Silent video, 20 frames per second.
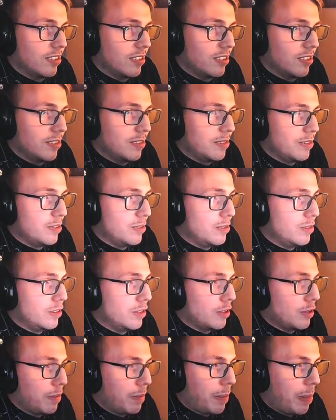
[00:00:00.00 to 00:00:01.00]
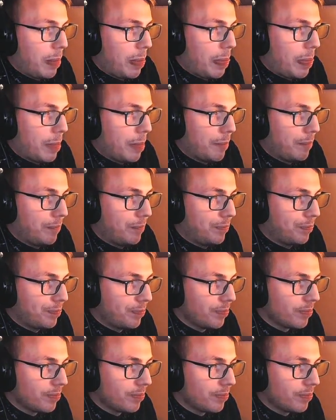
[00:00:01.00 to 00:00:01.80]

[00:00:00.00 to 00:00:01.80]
Well, we got time for a quick donation.